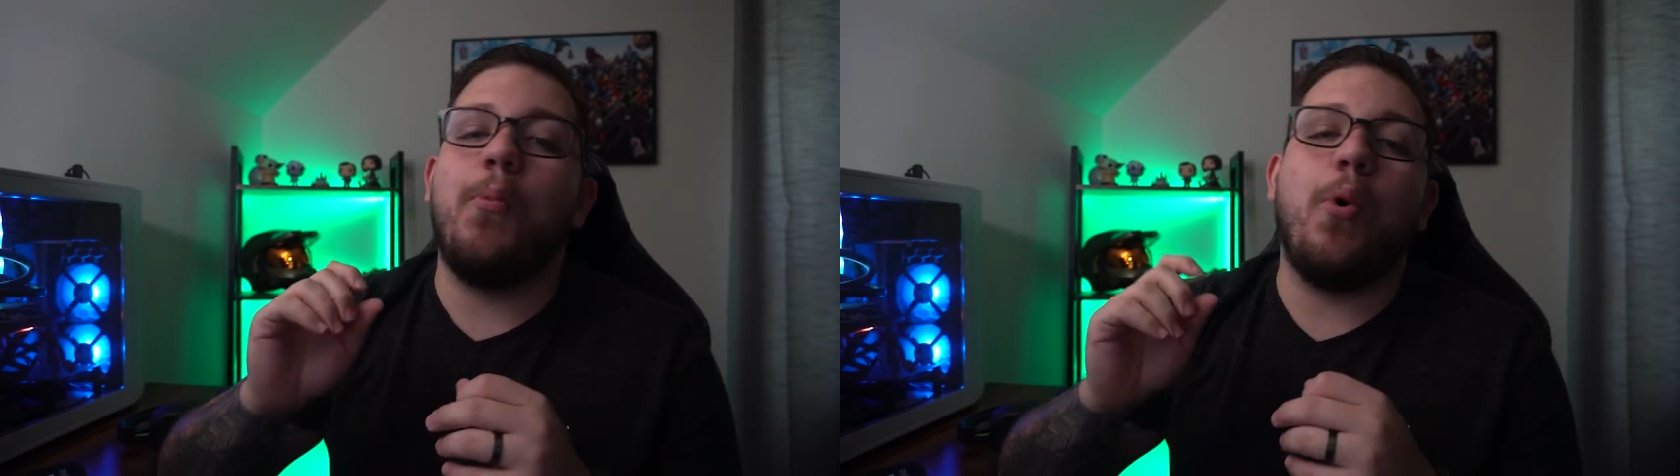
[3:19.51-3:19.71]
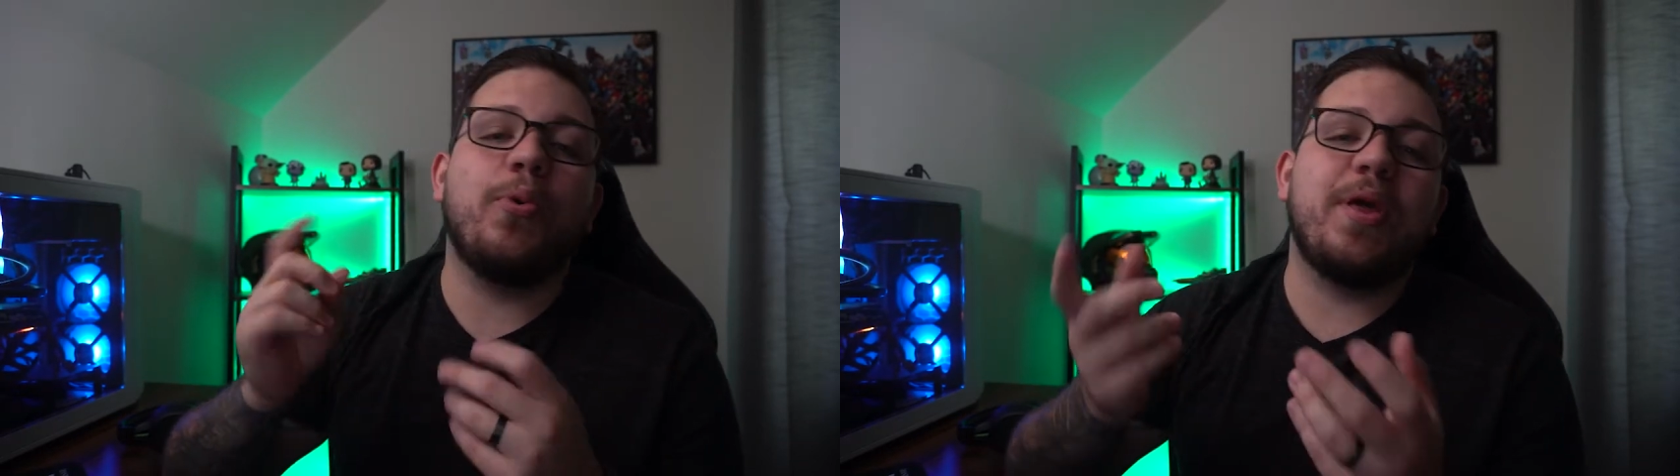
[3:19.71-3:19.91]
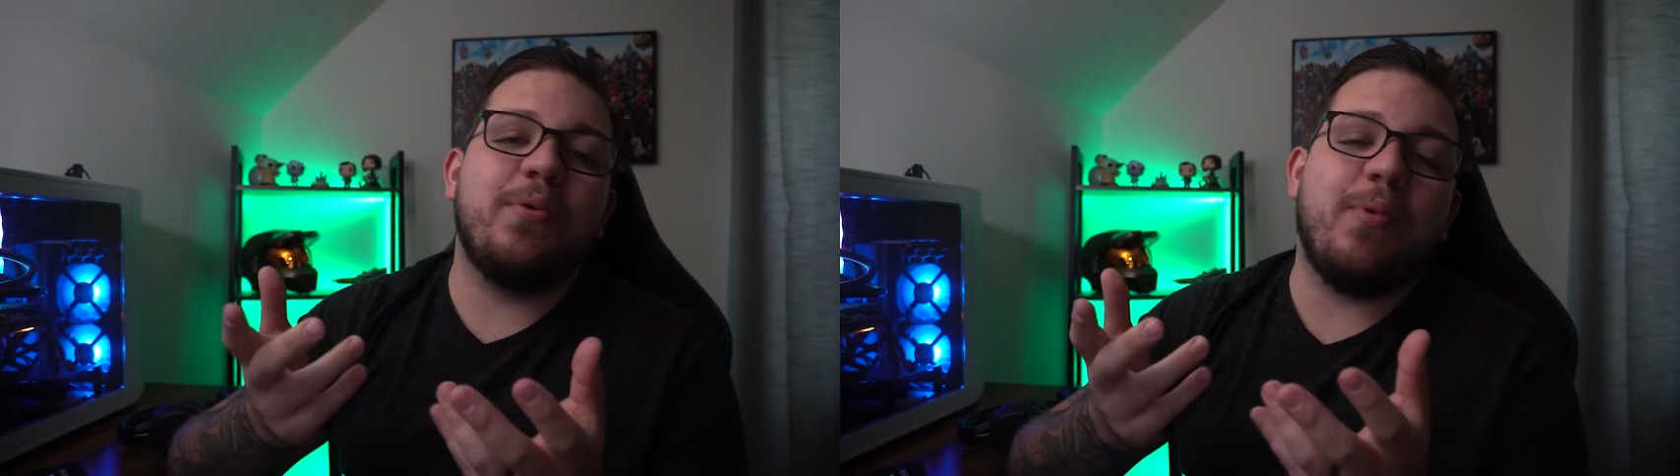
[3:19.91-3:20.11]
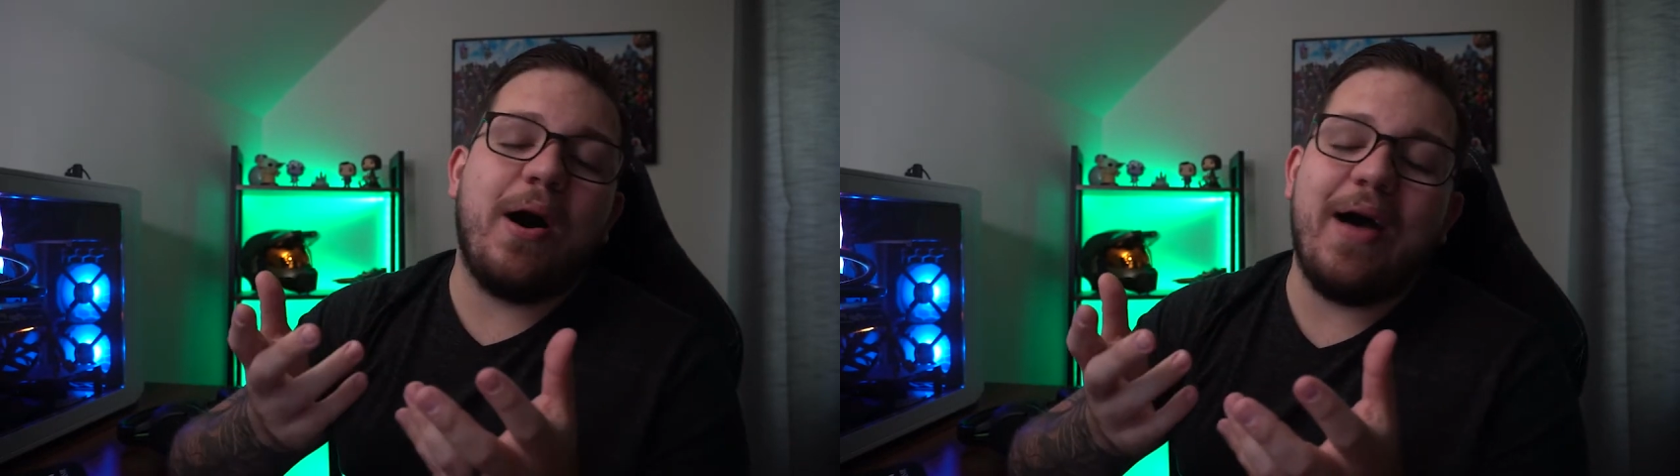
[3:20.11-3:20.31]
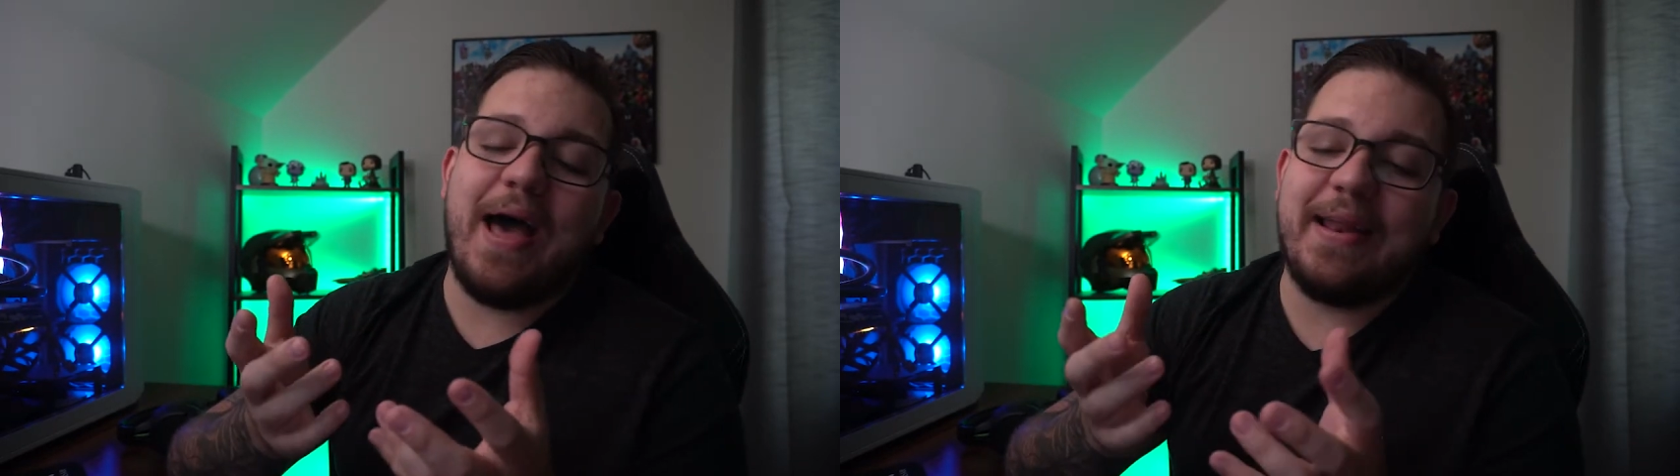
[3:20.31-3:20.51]
only
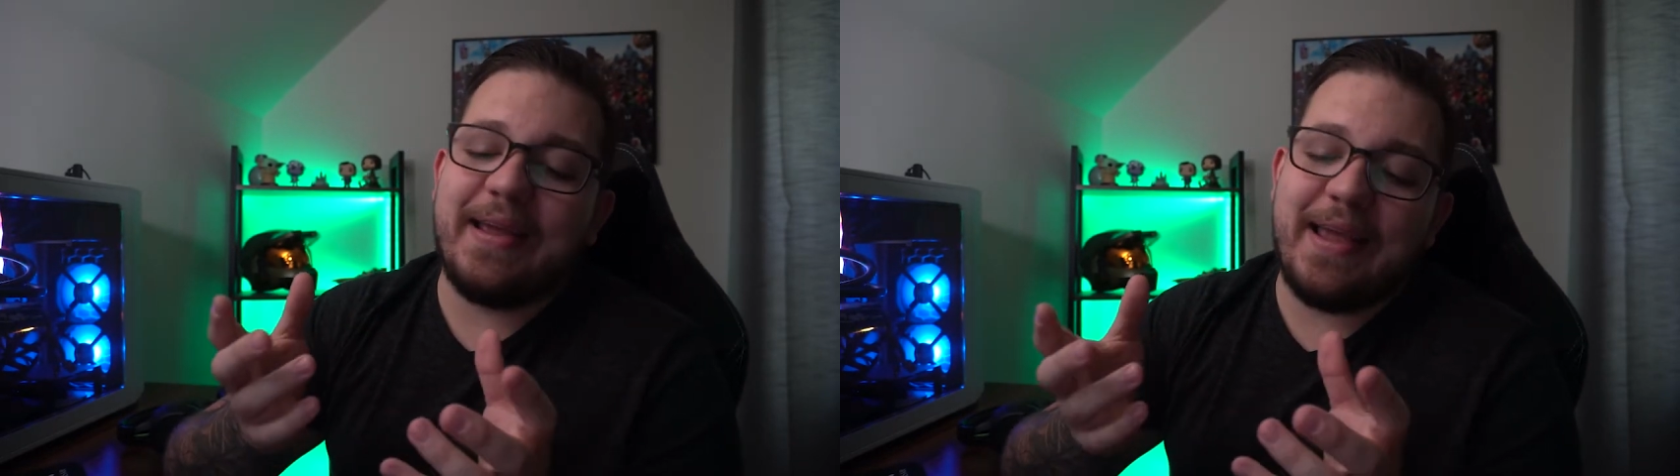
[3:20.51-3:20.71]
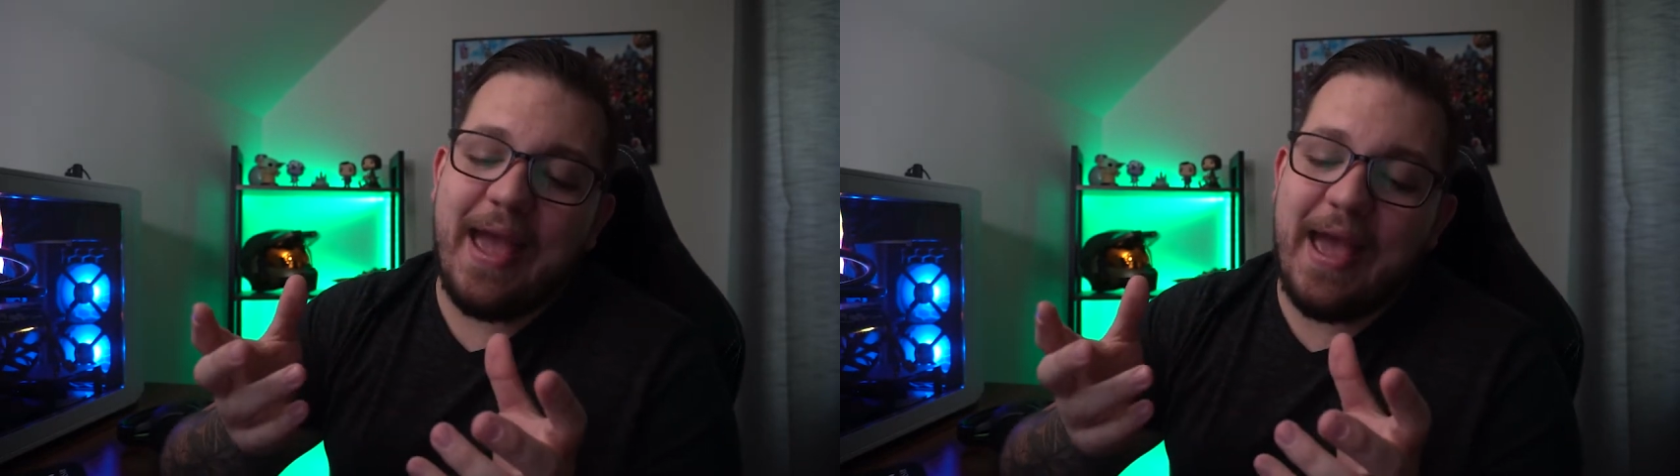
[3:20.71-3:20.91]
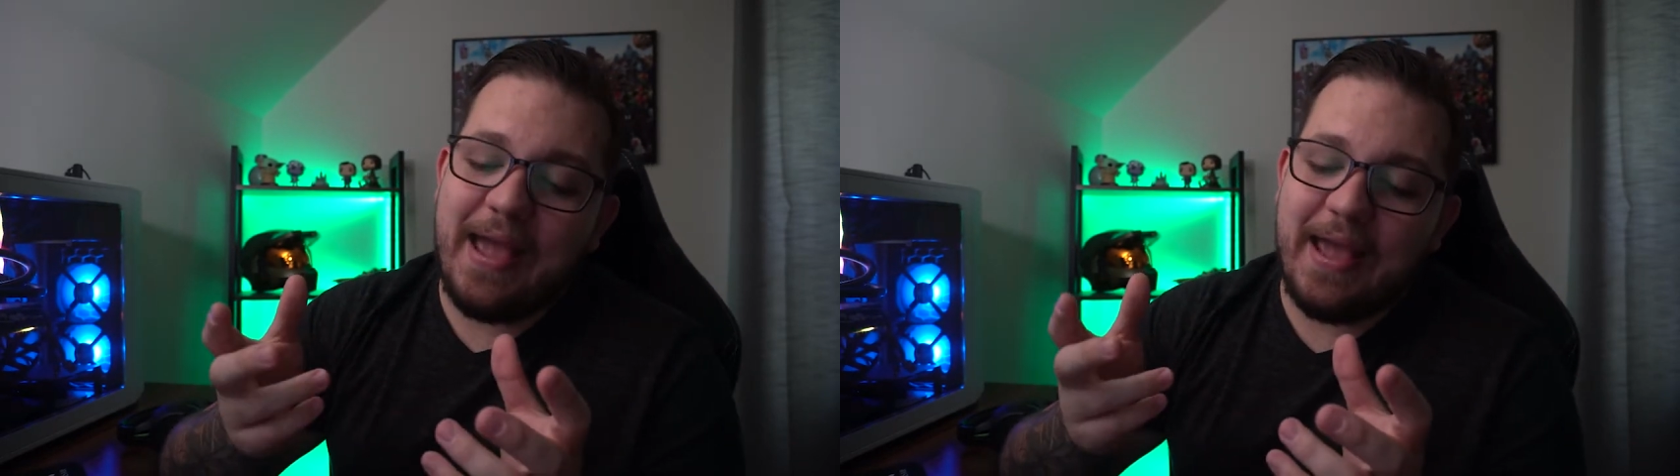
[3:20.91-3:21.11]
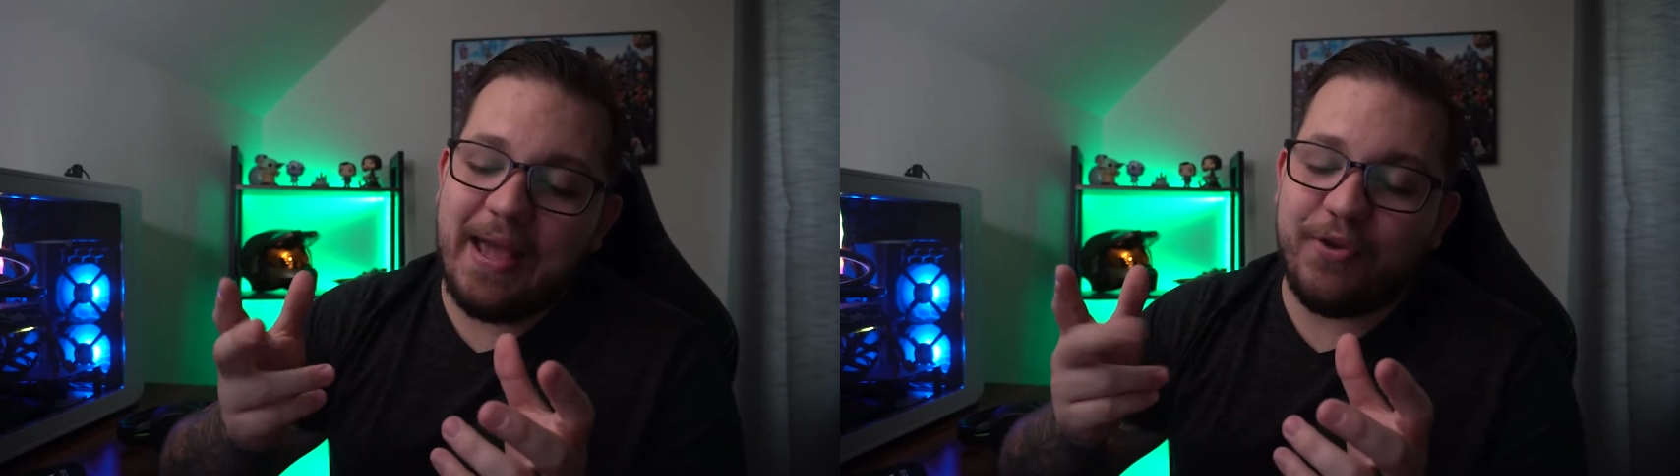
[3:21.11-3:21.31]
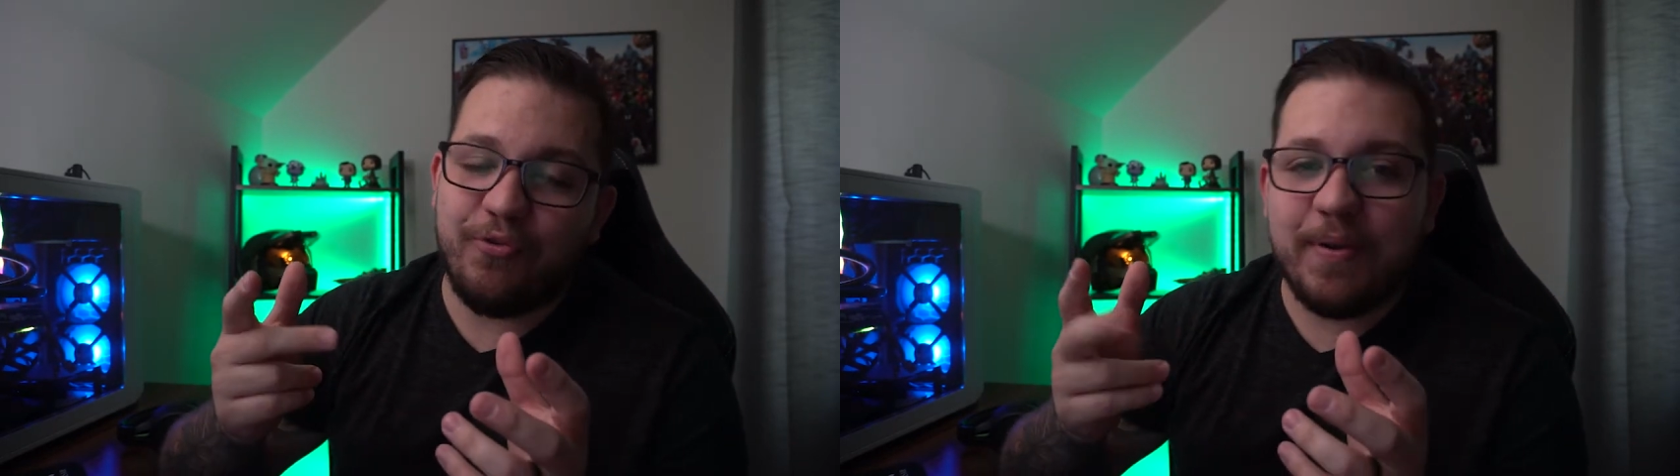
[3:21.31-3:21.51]
while adding a
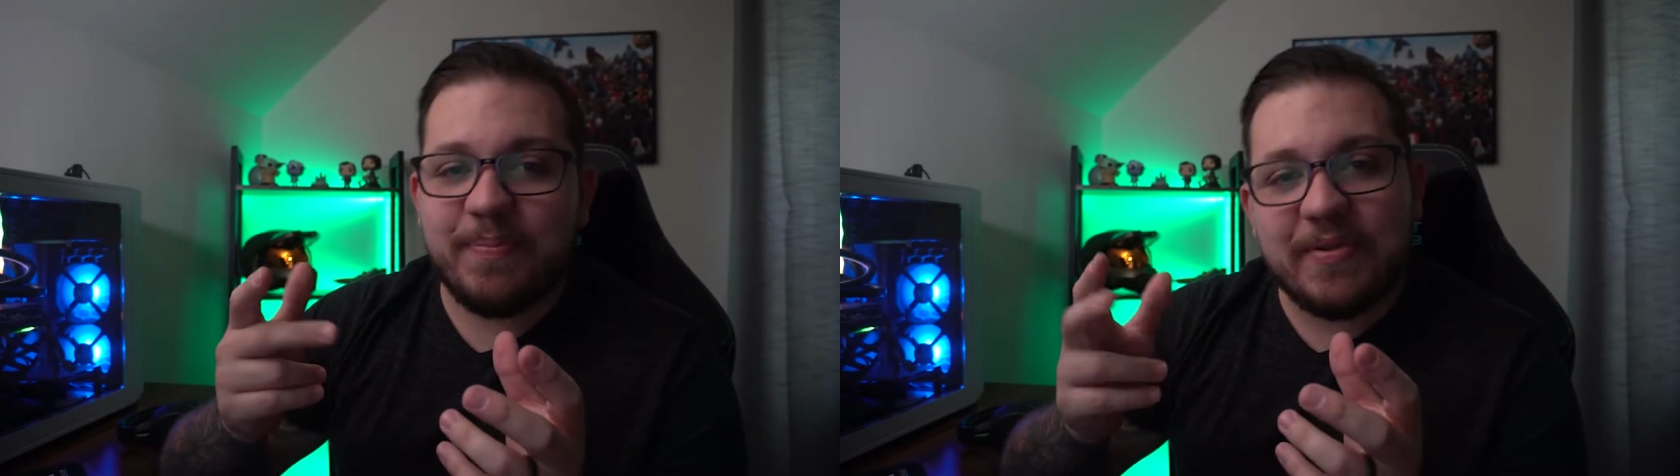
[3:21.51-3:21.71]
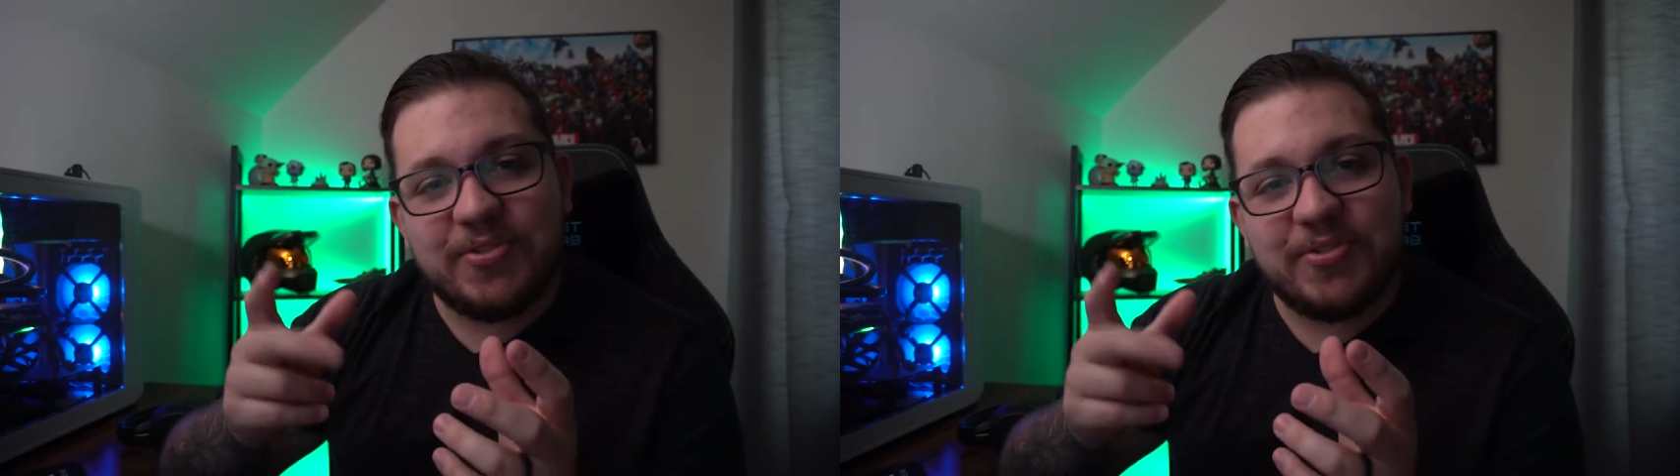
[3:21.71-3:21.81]
grip